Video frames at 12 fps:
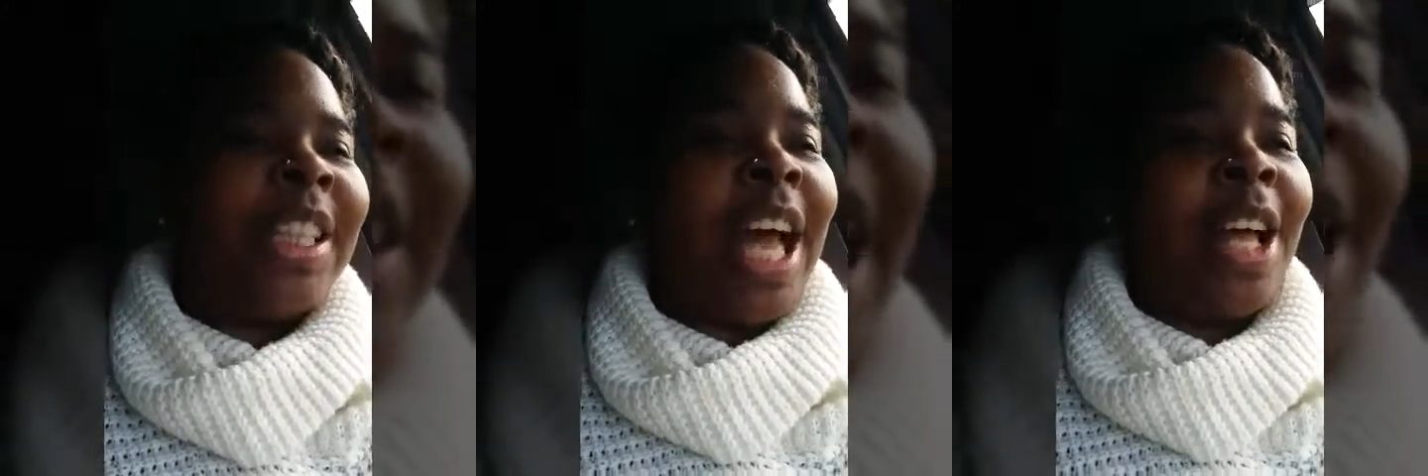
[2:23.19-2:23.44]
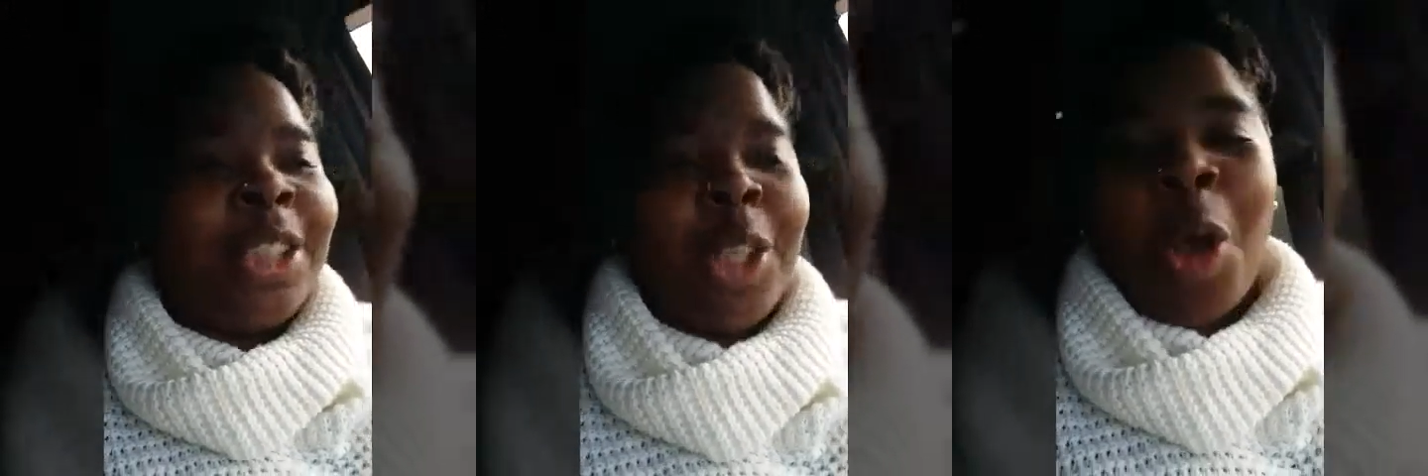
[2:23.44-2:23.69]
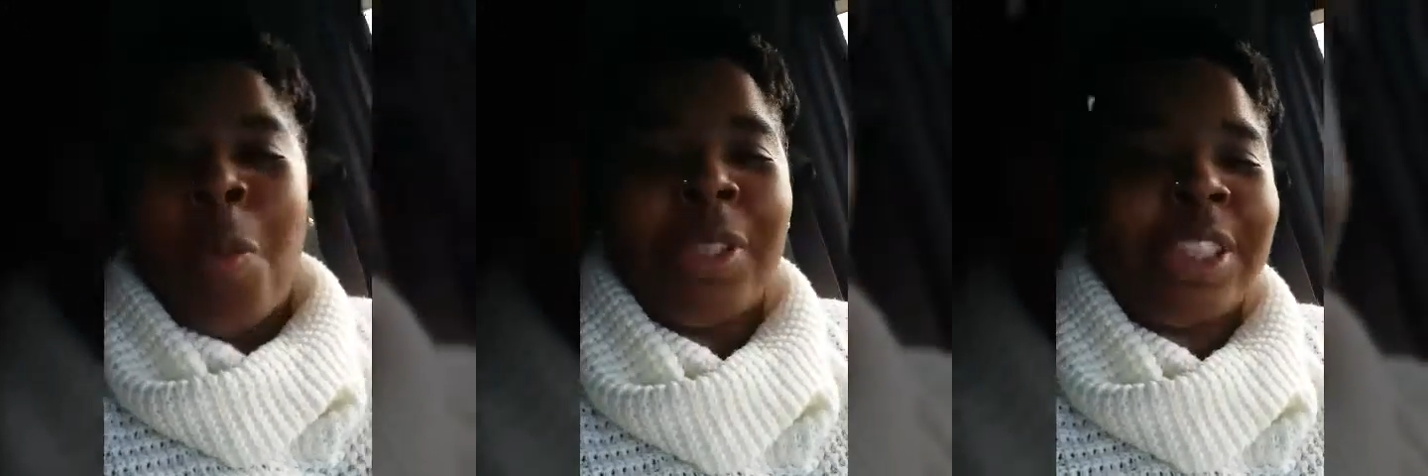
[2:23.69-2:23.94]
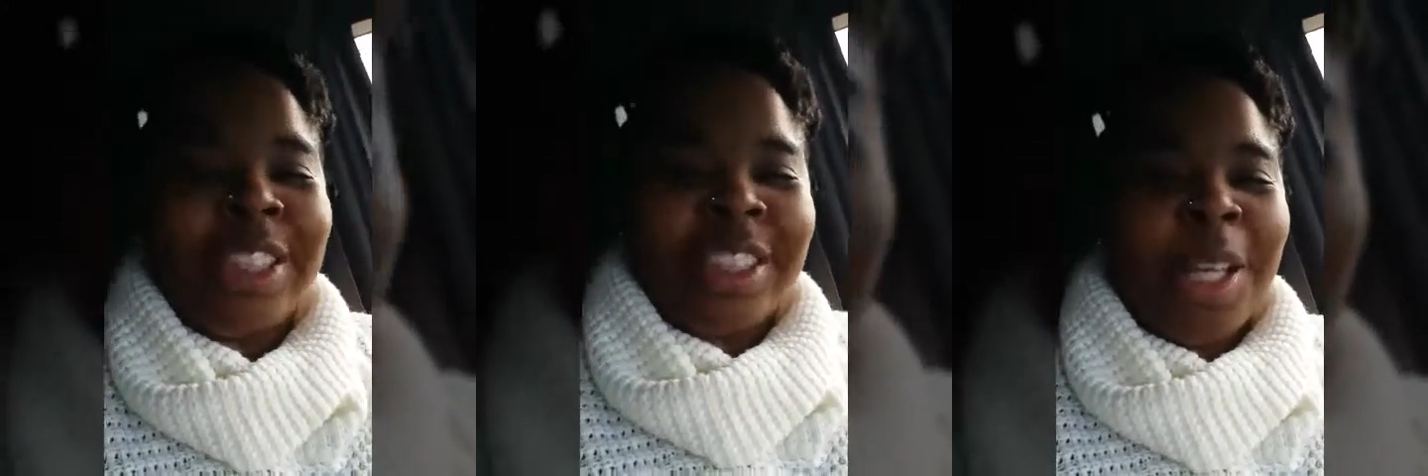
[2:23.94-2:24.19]
down. It's
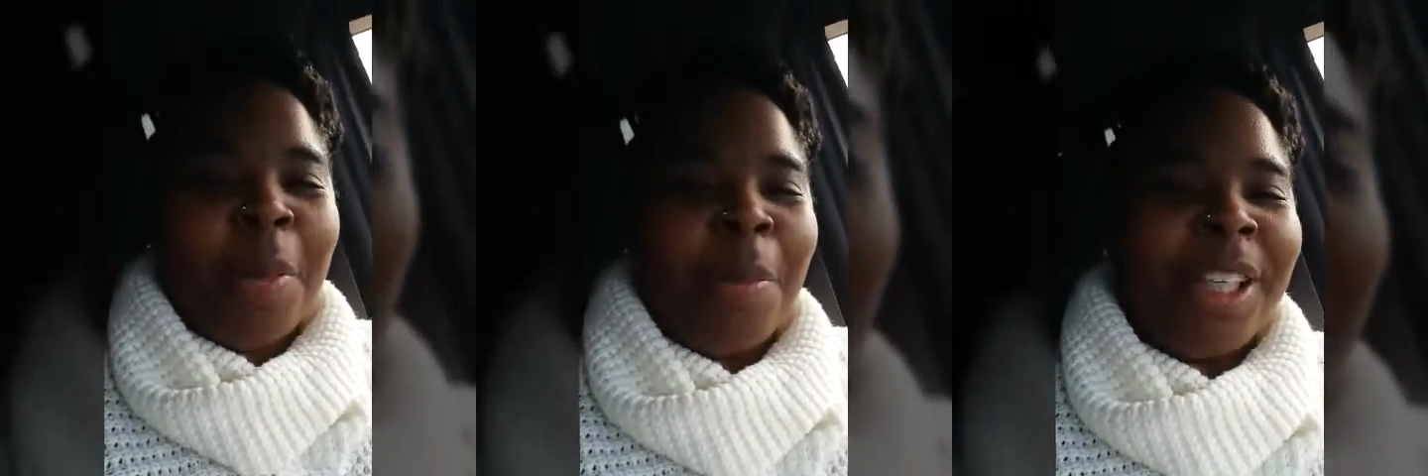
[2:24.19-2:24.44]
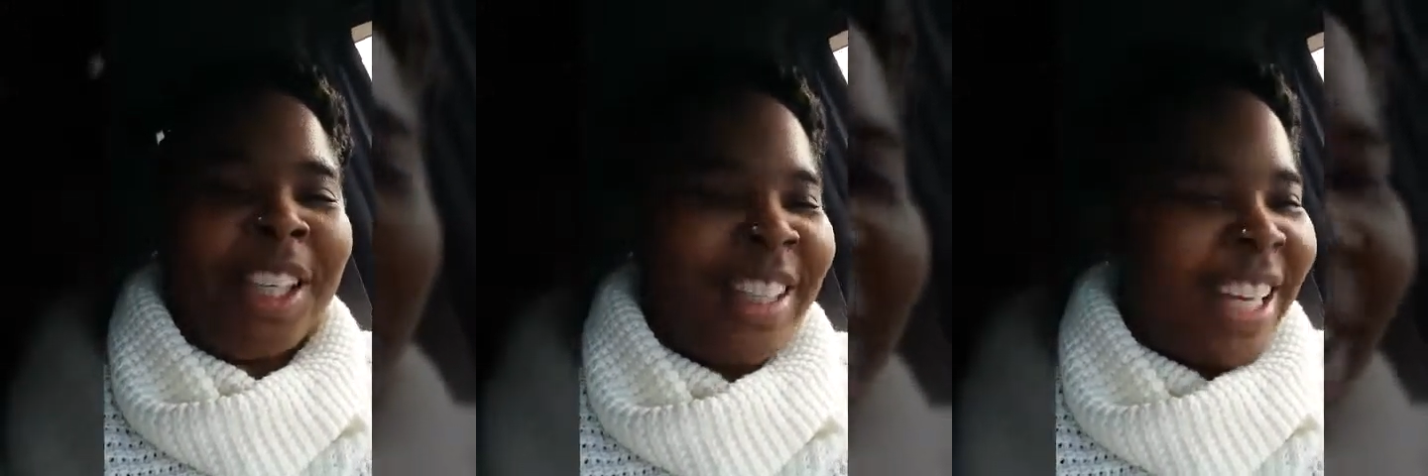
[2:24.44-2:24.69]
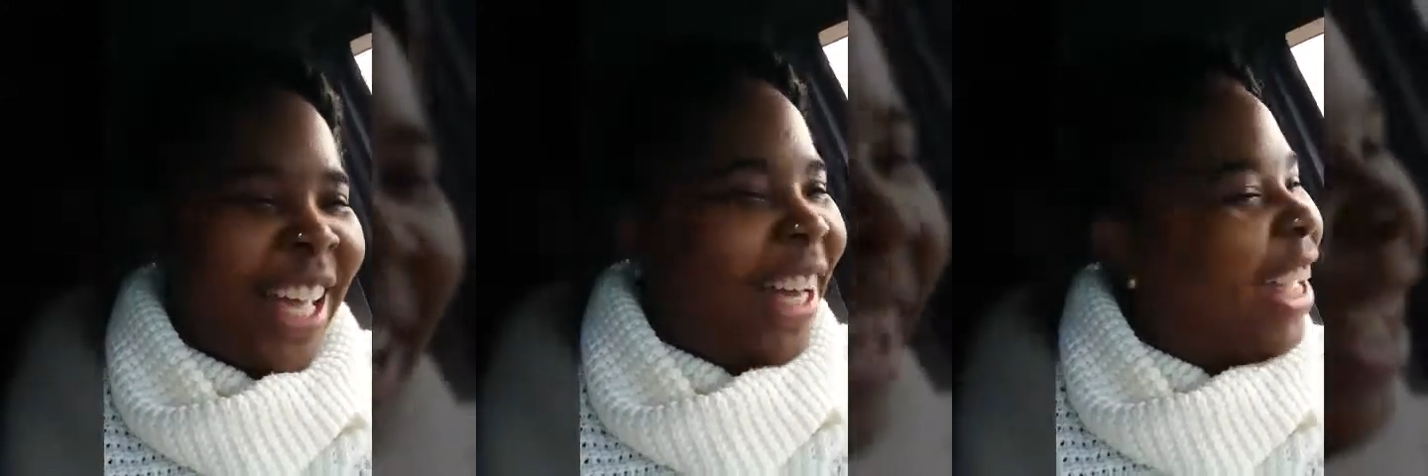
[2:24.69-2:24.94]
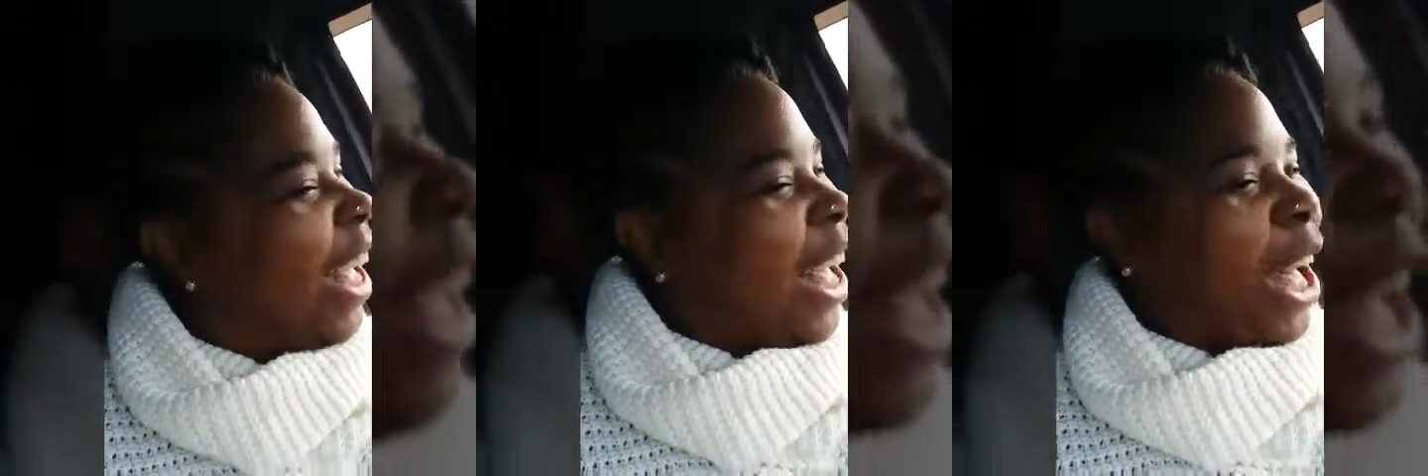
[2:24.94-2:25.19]
almost a stomach again.